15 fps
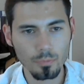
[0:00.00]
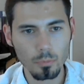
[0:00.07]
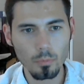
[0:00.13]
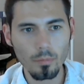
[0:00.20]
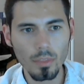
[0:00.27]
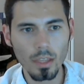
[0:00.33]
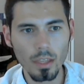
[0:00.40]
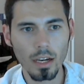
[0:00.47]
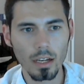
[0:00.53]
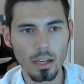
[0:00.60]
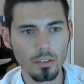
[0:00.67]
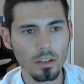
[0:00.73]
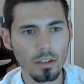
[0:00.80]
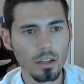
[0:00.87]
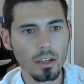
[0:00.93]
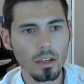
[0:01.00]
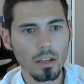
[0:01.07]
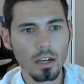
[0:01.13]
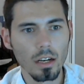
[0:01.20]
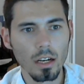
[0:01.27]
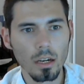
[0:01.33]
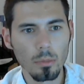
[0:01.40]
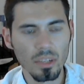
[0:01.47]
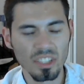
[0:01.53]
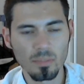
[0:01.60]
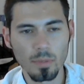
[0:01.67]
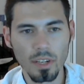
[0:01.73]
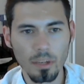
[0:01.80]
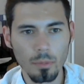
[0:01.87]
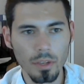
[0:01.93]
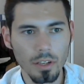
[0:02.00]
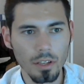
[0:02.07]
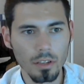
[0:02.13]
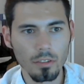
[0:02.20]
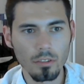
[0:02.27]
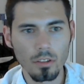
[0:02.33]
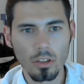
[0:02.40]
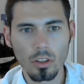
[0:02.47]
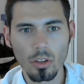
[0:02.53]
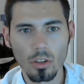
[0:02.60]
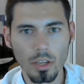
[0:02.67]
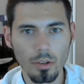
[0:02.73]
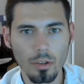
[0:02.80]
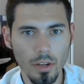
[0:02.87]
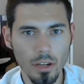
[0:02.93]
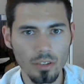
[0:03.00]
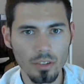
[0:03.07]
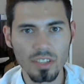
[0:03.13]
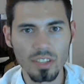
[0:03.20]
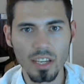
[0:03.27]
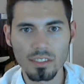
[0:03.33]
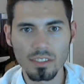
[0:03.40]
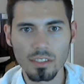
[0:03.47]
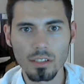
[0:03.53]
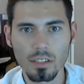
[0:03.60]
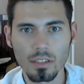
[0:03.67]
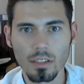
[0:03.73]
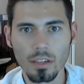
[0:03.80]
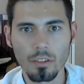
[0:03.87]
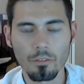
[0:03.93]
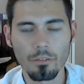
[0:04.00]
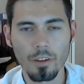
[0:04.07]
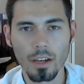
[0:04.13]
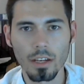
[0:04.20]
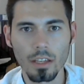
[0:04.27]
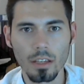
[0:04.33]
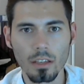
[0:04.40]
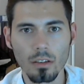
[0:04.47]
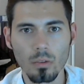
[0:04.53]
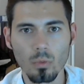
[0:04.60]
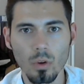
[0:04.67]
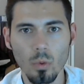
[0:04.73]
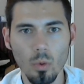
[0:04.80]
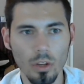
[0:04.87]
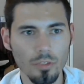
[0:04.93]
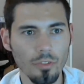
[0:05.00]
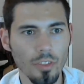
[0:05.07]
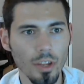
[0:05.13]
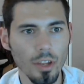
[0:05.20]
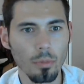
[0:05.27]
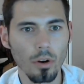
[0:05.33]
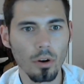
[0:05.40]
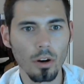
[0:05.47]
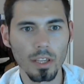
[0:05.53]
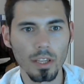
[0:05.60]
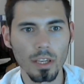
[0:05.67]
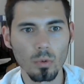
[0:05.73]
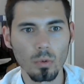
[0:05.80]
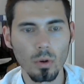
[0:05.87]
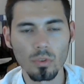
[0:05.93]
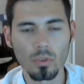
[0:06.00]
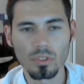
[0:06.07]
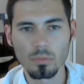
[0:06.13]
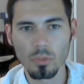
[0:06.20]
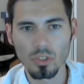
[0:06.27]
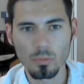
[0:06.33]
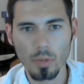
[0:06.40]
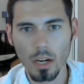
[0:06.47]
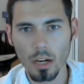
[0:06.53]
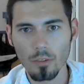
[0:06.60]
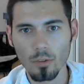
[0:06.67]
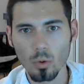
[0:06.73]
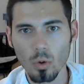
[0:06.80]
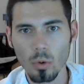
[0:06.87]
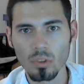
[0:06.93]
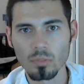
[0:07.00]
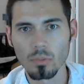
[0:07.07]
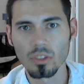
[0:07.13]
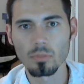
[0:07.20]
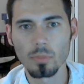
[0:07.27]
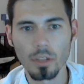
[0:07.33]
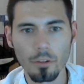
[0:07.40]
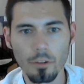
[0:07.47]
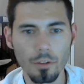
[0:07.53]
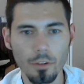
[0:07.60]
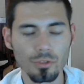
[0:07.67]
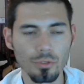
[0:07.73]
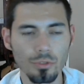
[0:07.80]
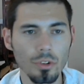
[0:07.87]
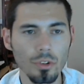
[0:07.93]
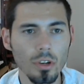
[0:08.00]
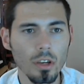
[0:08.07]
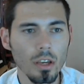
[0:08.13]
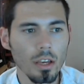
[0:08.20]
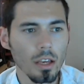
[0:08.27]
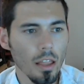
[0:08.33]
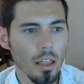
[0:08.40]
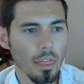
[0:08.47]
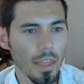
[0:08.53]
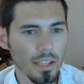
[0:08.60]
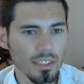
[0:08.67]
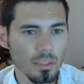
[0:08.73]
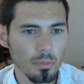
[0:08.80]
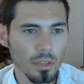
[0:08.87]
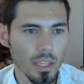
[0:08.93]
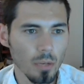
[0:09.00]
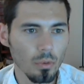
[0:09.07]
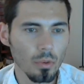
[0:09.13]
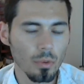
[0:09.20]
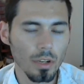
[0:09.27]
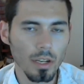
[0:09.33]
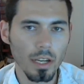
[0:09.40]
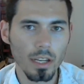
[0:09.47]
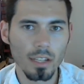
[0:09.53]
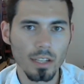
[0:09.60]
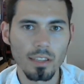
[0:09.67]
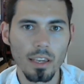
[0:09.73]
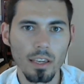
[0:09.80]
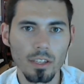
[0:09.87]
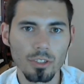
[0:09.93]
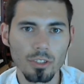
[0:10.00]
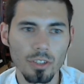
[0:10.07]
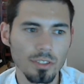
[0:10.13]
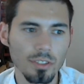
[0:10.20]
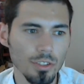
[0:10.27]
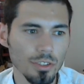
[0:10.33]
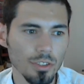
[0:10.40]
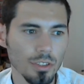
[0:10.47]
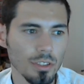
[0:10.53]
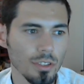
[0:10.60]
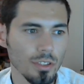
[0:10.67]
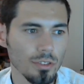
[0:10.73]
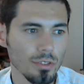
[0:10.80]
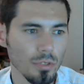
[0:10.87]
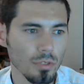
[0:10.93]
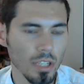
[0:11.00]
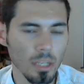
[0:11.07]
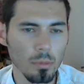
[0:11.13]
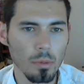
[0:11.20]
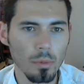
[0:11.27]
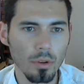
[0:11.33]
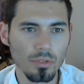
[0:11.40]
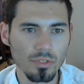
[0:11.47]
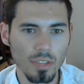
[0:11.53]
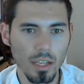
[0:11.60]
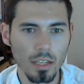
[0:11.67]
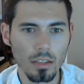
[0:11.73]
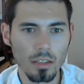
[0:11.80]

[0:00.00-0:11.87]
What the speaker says: kind of experimenting, looking around, testing, and finding what worked for their party and what was most powerful, what was most beneficial. That's something that we want to kind of take and transition into an MMO setting.